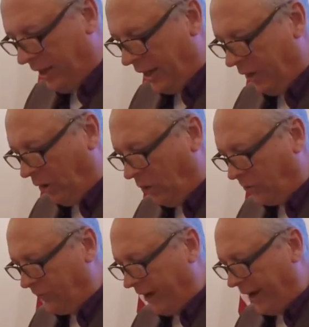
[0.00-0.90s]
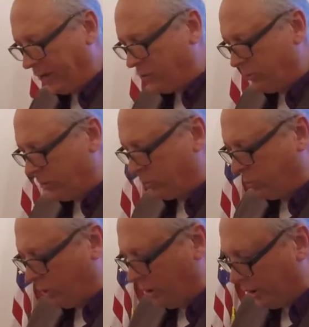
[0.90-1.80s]
and hold fast to His
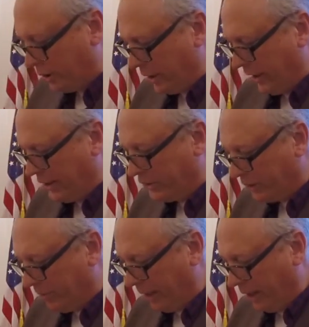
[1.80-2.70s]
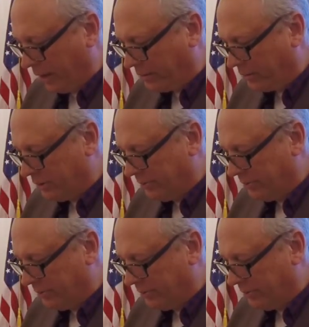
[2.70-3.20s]
word and His commands.